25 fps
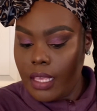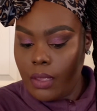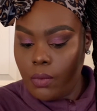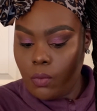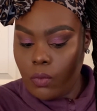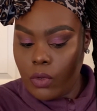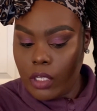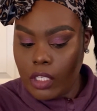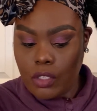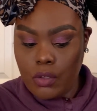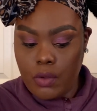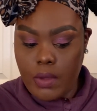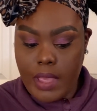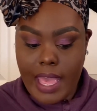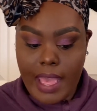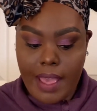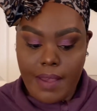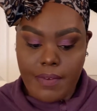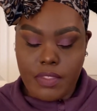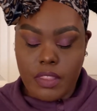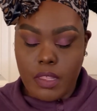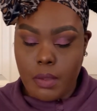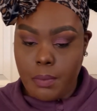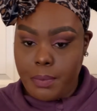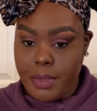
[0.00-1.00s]
when you
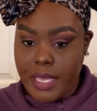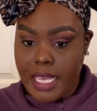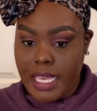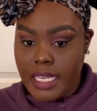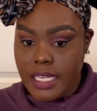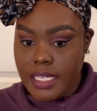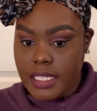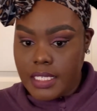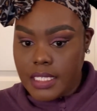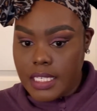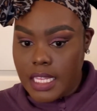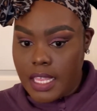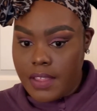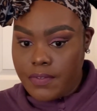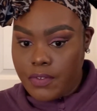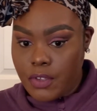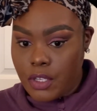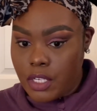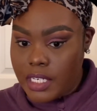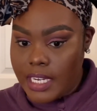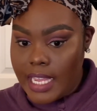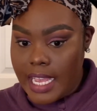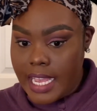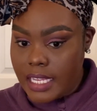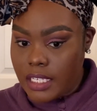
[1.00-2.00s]
have the base, if you're
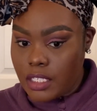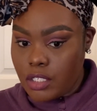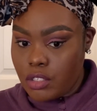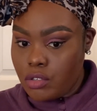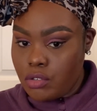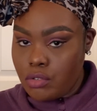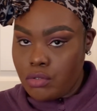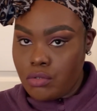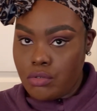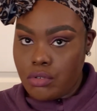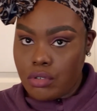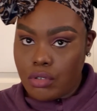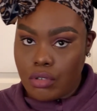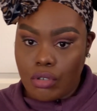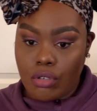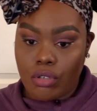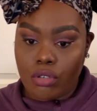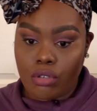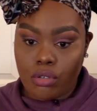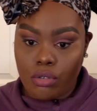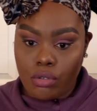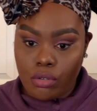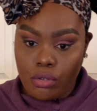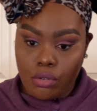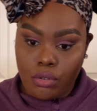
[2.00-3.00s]
not used
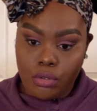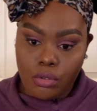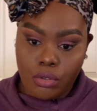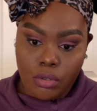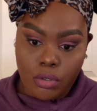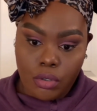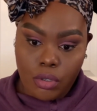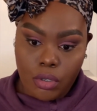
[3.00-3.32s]
to